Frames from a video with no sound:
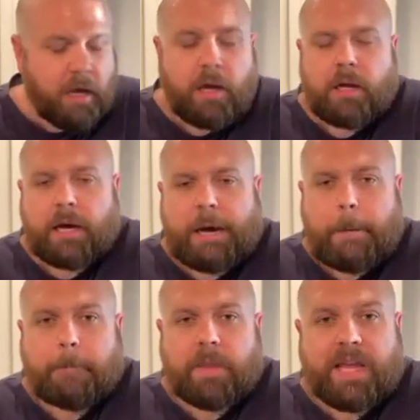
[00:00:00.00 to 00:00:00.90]

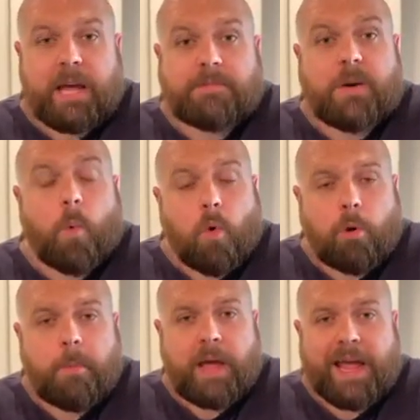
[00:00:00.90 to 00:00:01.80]
and kept it
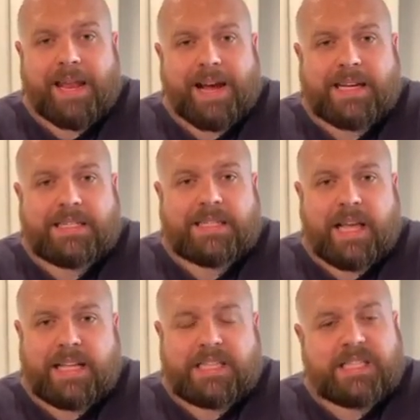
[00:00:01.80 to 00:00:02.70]
warm and nice
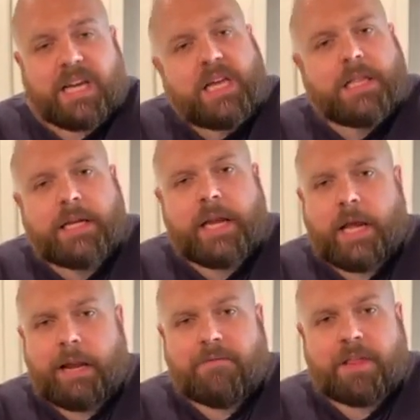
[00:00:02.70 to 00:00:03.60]
and succulent
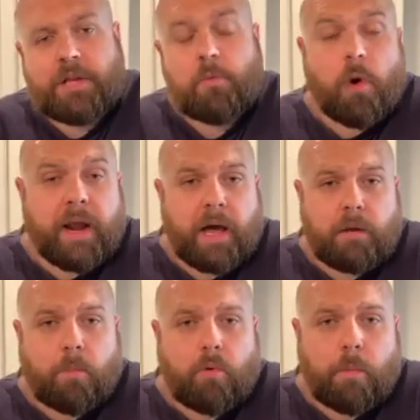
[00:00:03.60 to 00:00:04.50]
and everything you want out
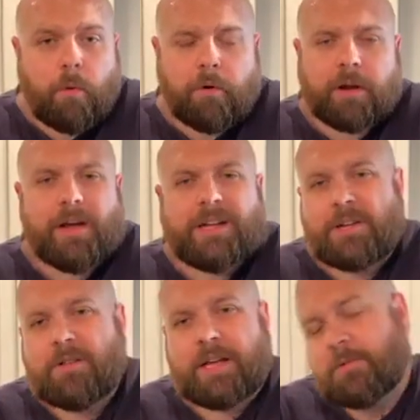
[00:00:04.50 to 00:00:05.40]
of pulled pork. You
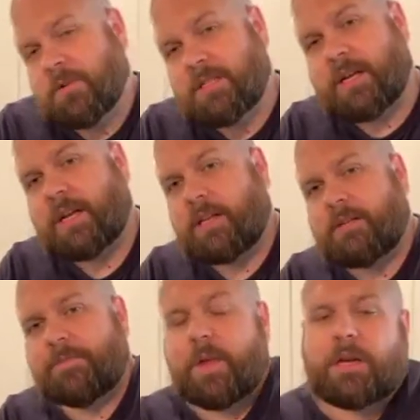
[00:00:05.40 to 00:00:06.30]
don't like the word succulent.